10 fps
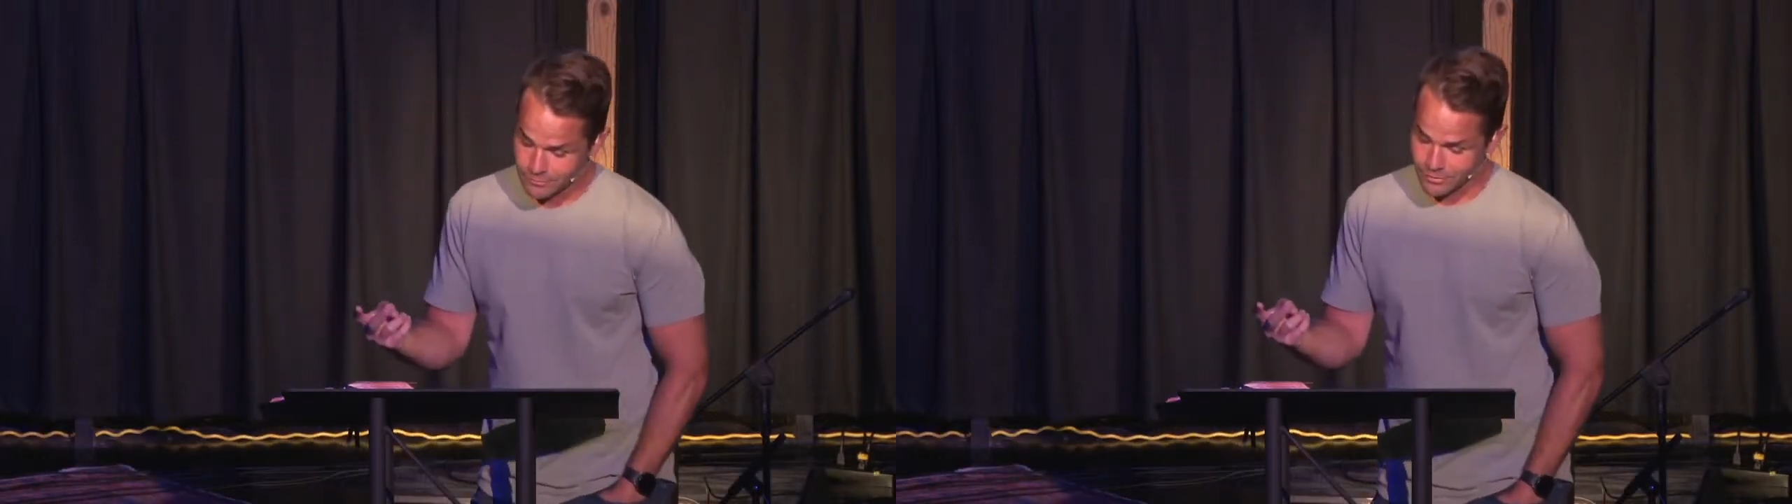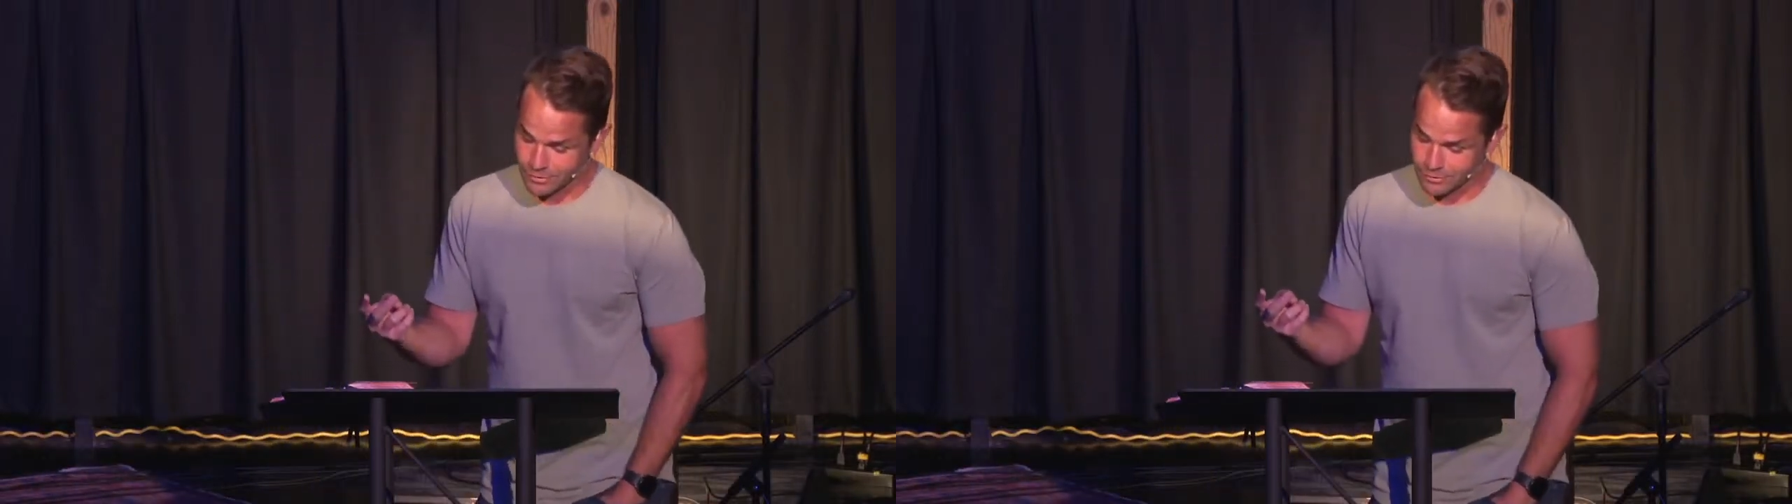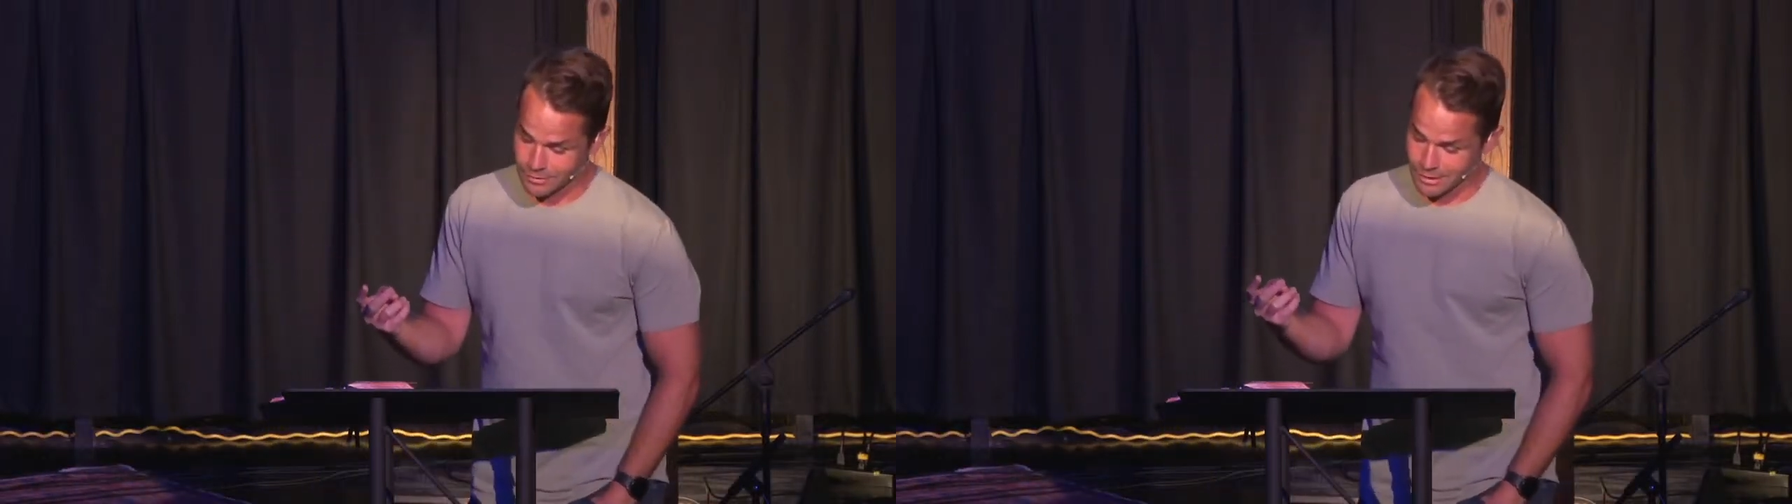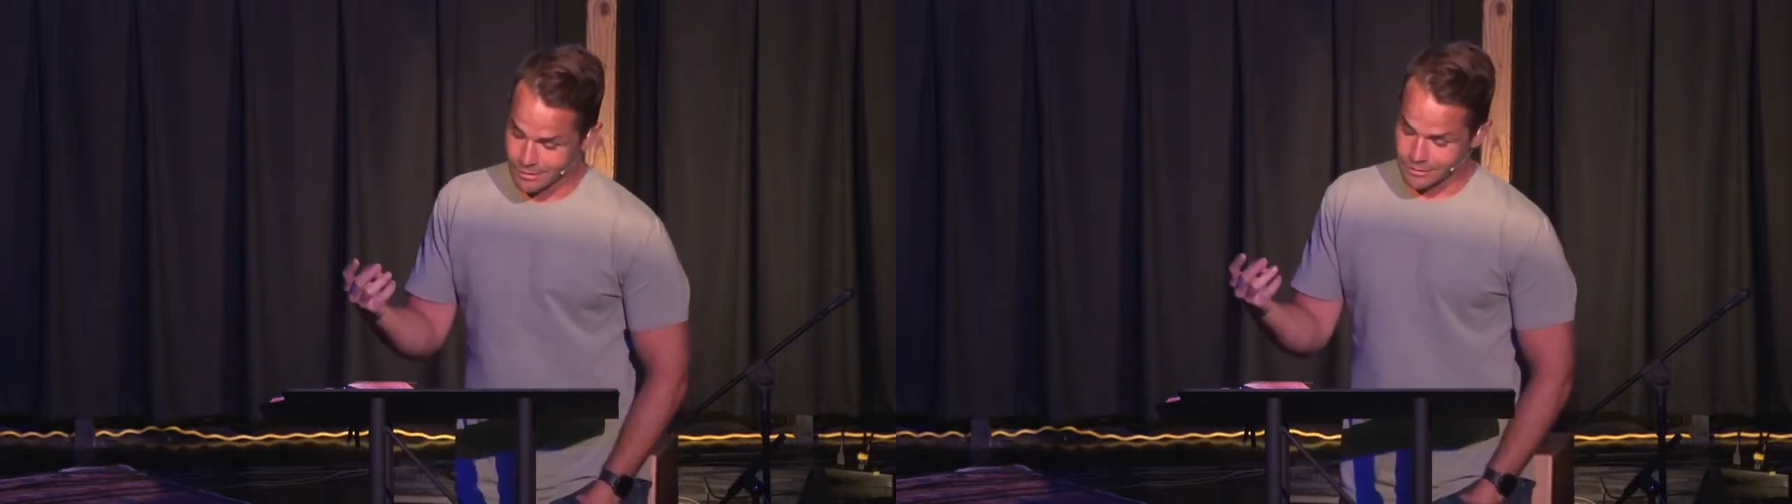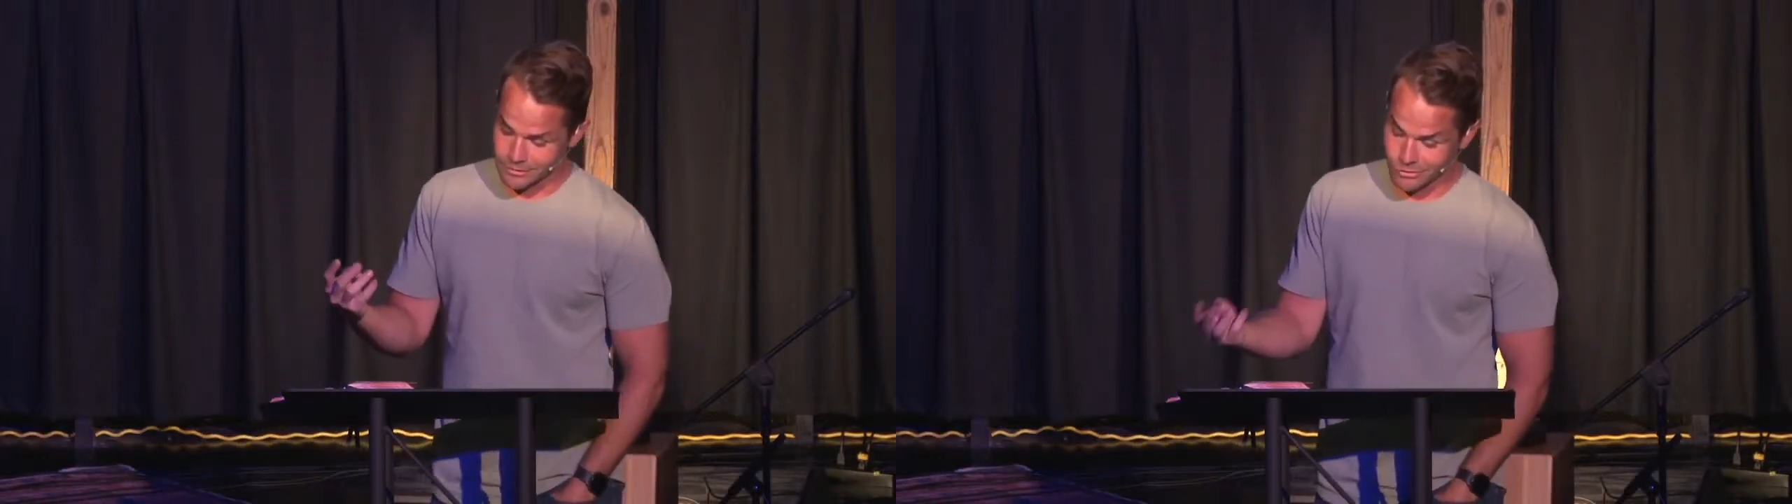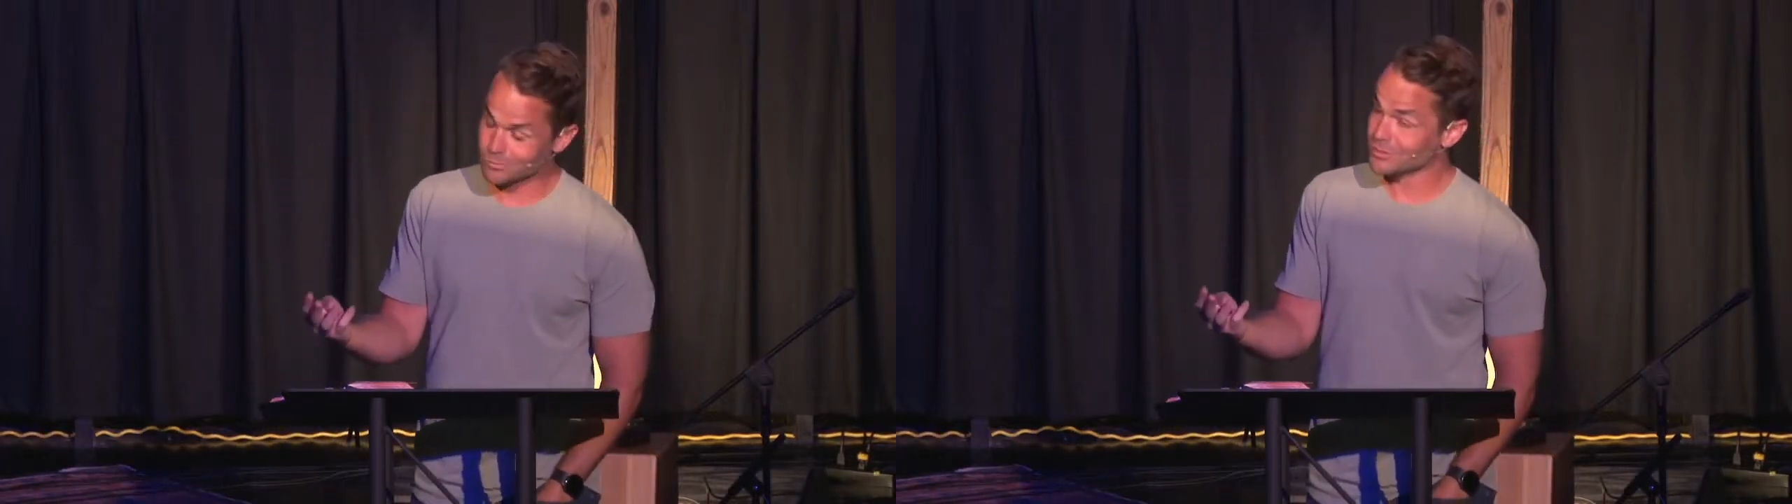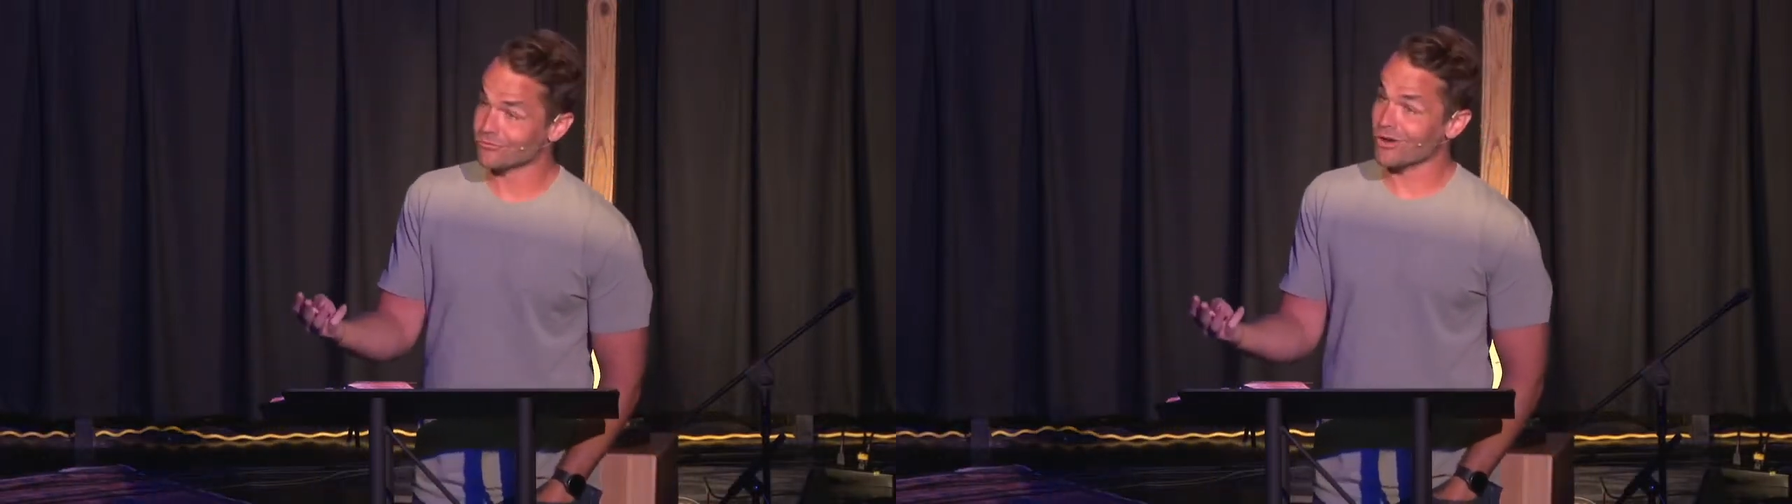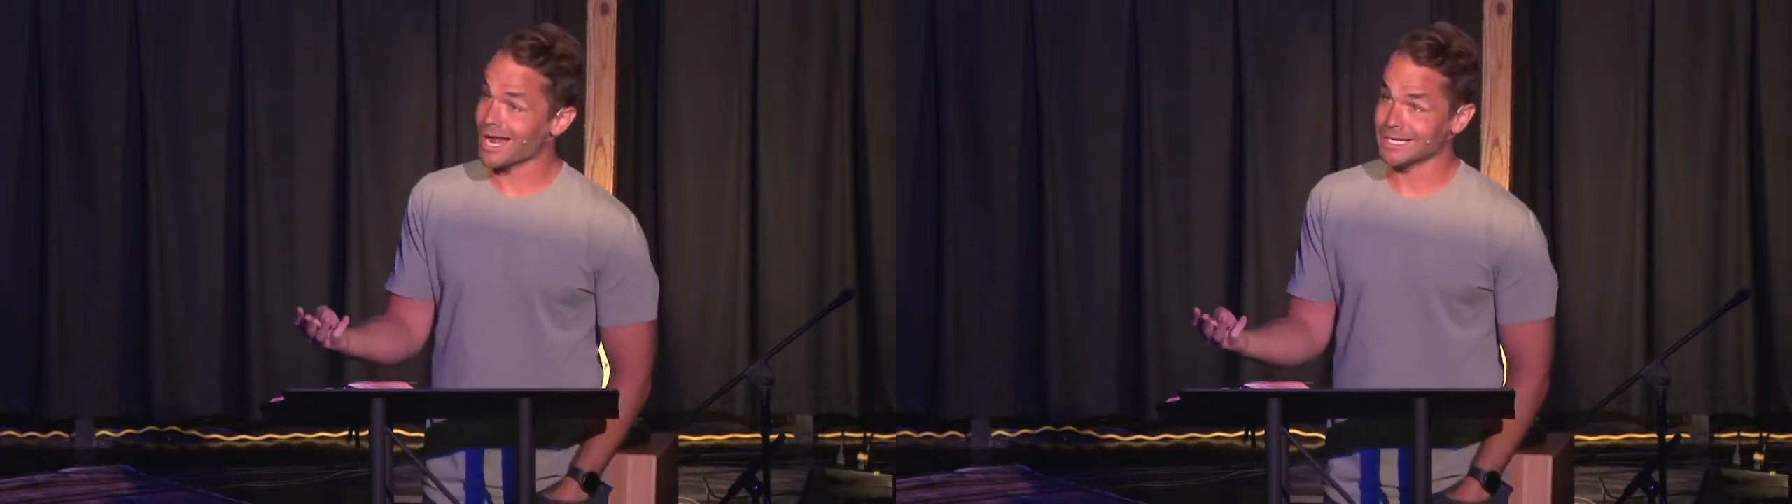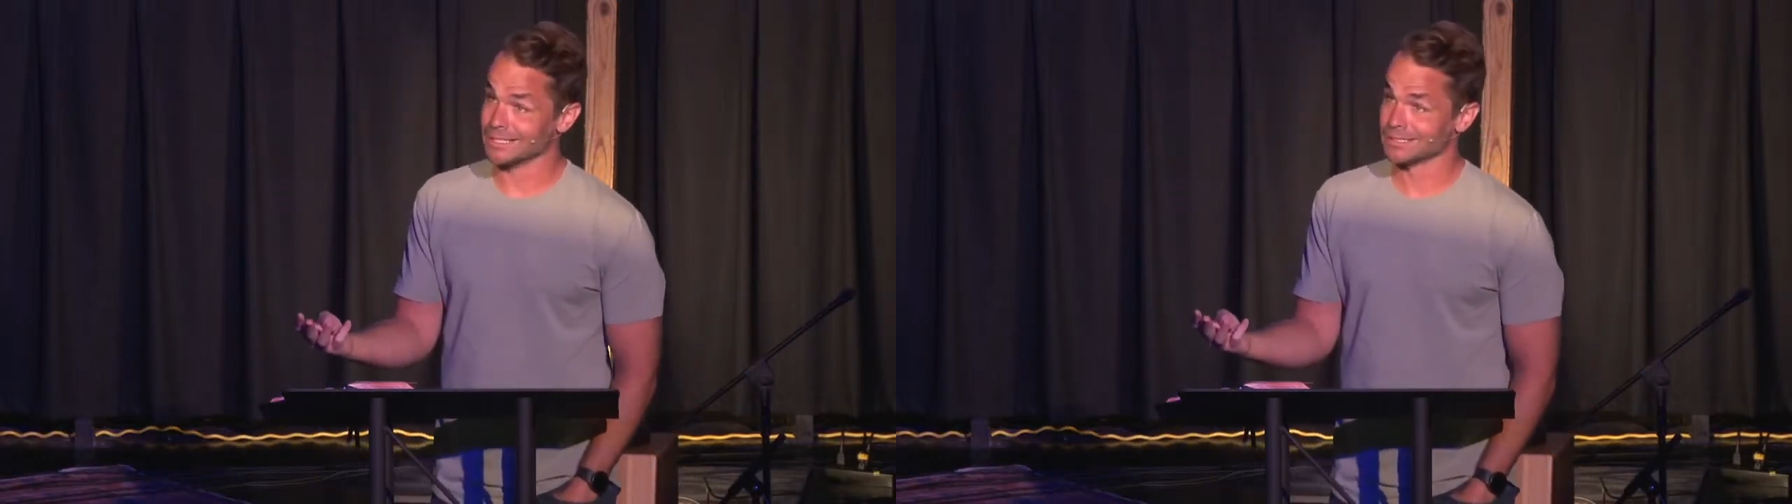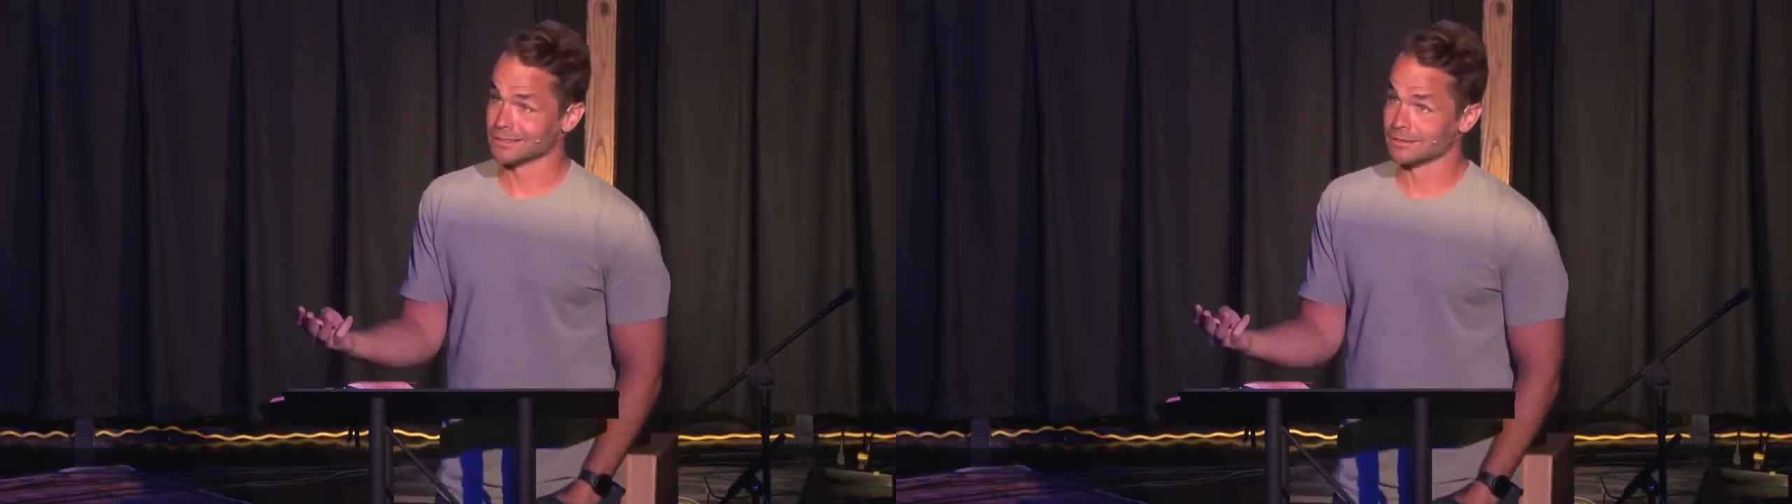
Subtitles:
Third, don't be frightened.